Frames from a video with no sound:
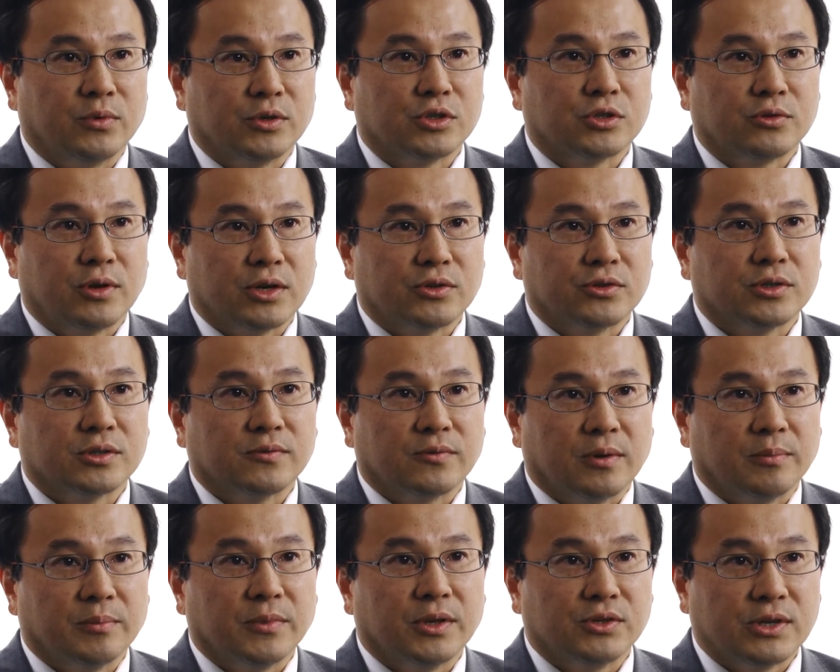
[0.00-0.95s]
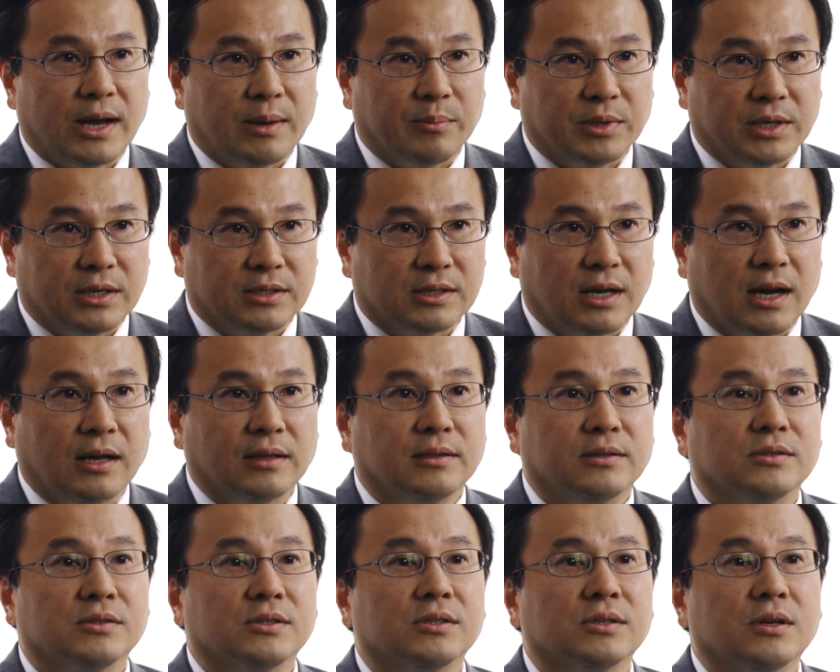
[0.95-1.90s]
which stretches from the Japanese
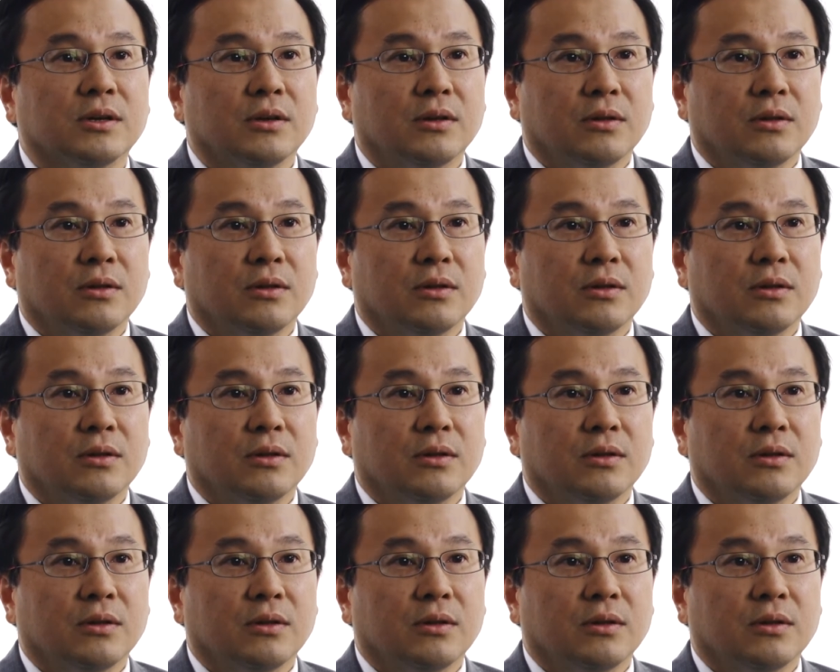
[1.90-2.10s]
islands